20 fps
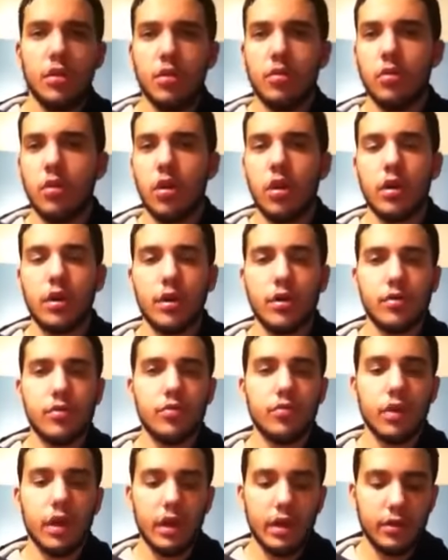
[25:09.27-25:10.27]
longest
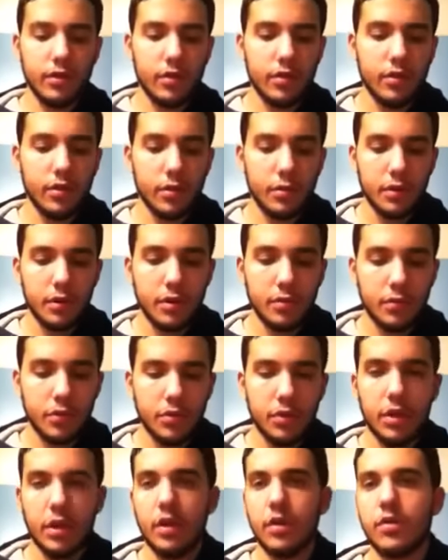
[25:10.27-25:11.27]
reigns in
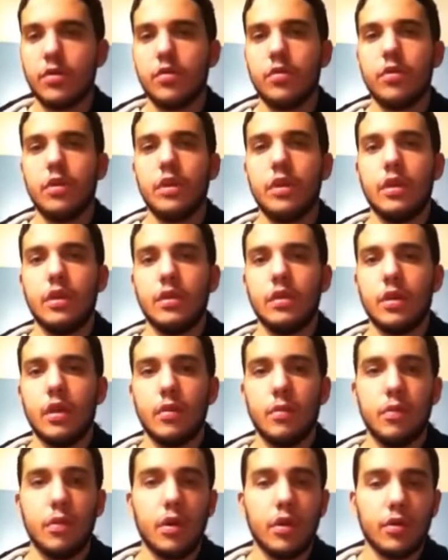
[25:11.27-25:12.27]
WWE history, and
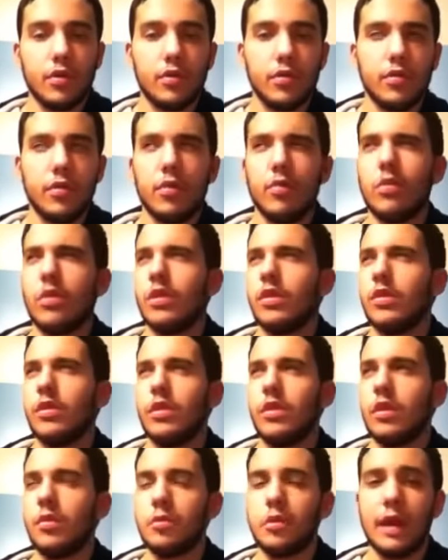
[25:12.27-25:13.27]
now Punk's, what is
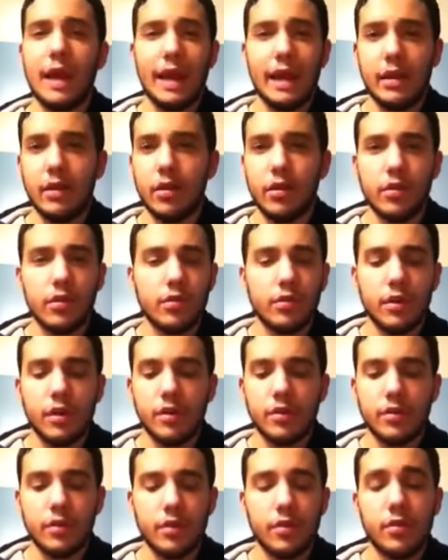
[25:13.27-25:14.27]
he, number 8 on the
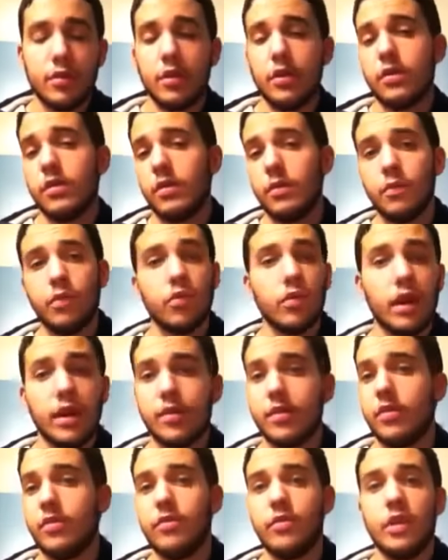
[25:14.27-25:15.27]
list? It's
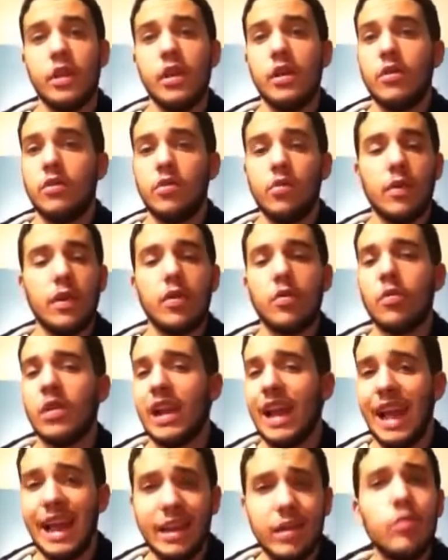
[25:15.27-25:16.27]
impressive. No matter
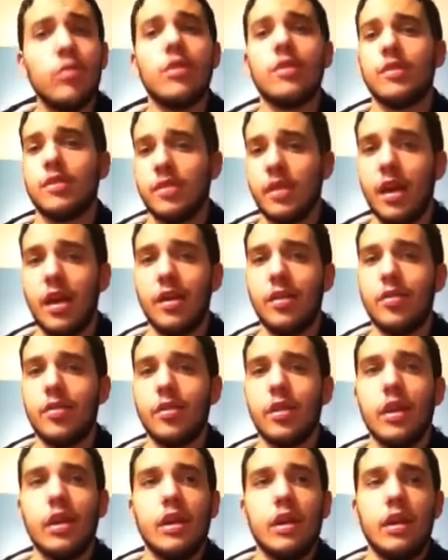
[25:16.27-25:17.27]
what anyone
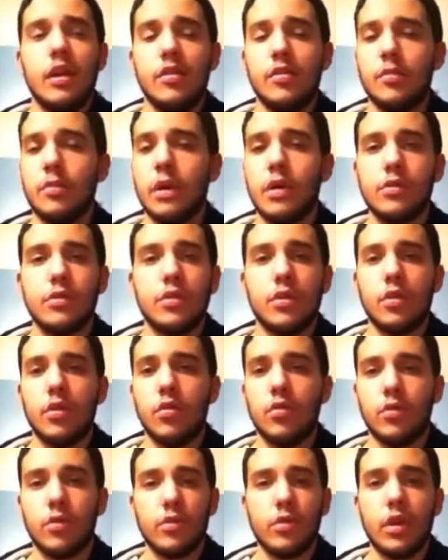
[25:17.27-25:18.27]
says, he's about to
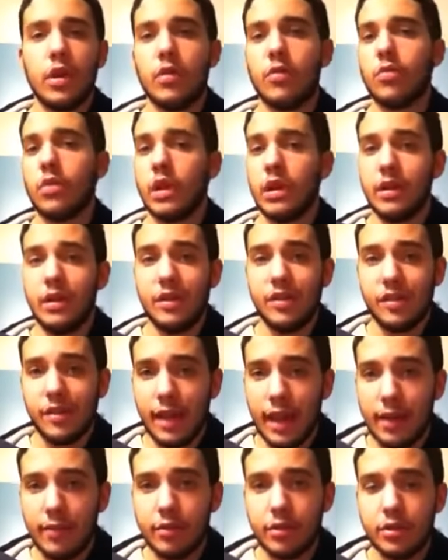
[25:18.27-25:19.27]
overtake Randy
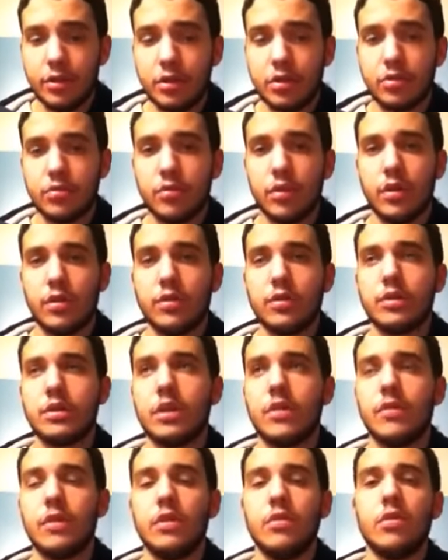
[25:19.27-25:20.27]
Savage's
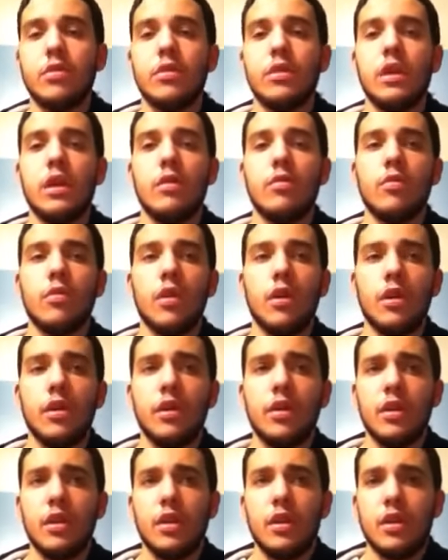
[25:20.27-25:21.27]
371-day
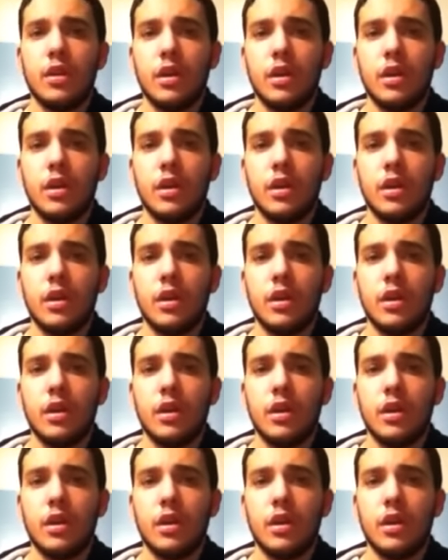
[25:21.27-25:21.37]
run,